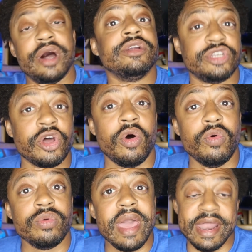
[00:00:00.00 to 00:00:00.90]

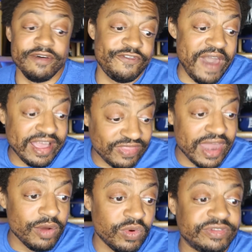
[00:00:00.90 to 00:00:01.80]
undertone and the fact
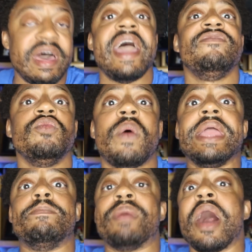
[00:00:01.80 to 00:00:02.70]
that it was a
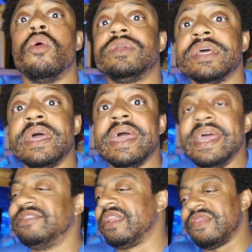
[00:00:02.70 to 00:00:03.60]
heavyweight bout
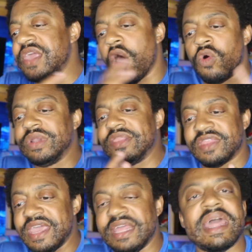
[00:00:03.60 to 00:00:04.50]
isn't the only
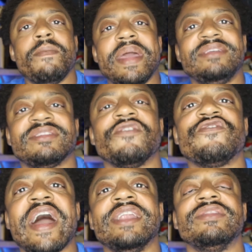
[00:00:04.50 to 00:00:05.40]
thing that makes the
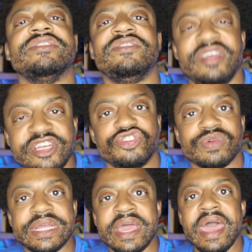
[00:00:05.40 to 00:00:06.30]
fight of the
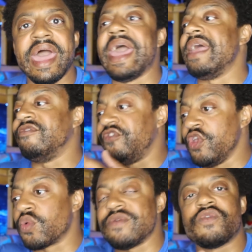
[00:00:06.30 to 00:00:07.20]
century and
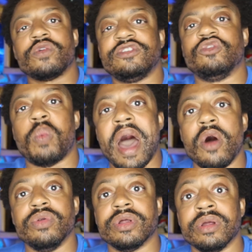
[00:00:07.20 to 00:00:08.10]
Fury versus
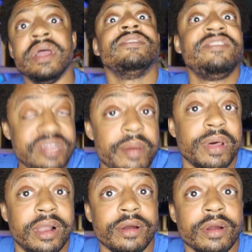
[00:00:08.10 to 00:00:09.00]
Wilder
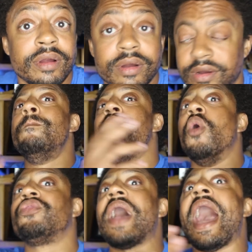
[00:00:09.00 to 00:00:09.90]
similar.
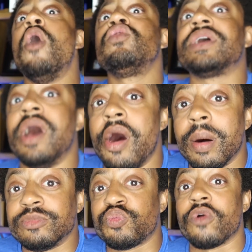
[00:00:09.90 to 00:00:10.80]
Both
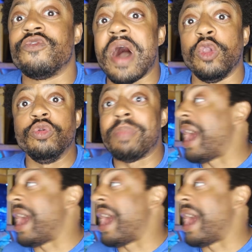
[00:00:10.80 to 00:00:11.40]
outcomes were followed